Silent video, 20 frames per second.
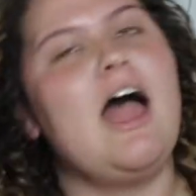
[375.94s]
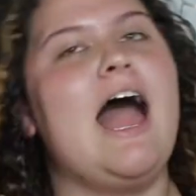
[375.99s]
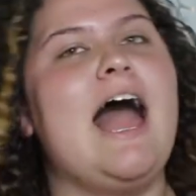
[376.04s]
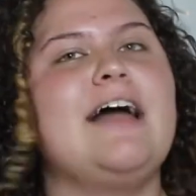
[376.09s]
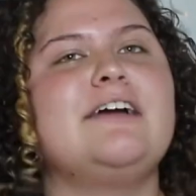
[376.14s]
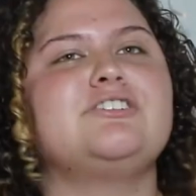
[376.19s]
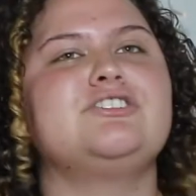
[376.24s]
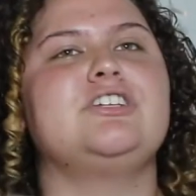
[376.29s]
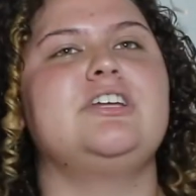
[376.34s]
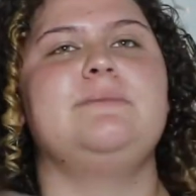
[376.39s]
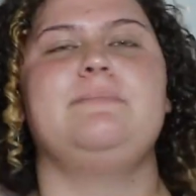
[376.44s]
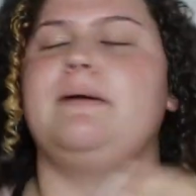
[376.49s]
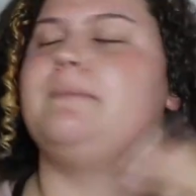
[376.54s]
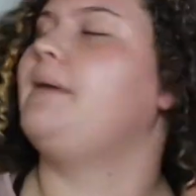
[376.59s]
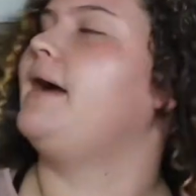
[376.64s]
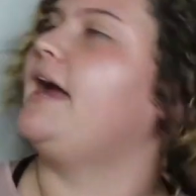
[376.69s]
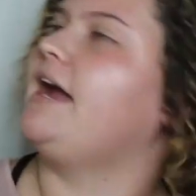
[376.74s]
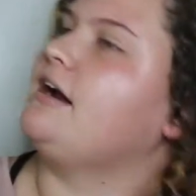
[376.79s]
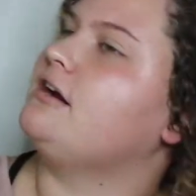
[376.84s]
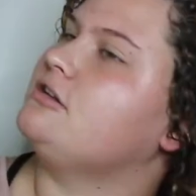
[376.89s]
actually made
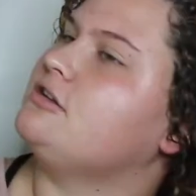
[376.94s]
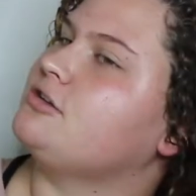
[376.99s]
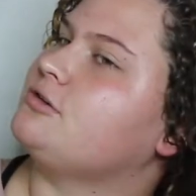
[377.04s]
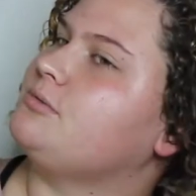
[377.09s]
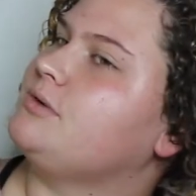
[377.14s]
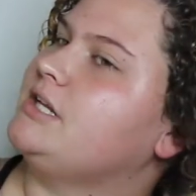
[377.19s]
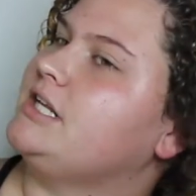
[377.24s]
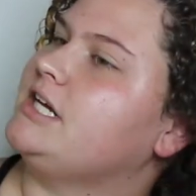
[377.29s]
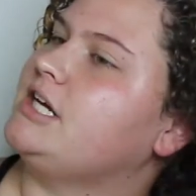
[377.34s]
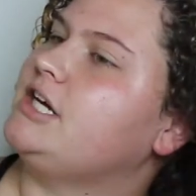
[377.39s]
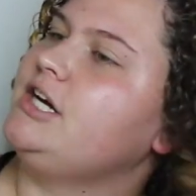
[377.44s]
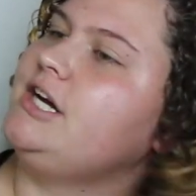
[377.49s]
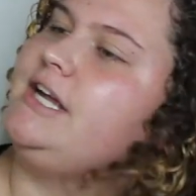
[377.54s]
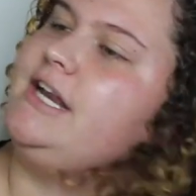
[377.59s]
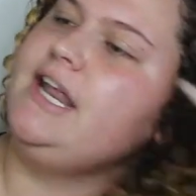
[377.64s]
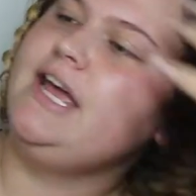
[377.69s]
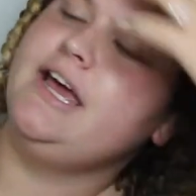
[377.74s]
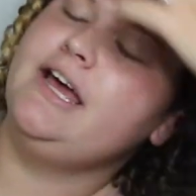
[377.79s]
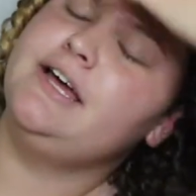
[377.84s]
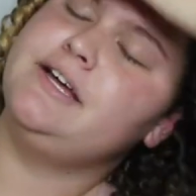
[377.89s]
my hair look really good.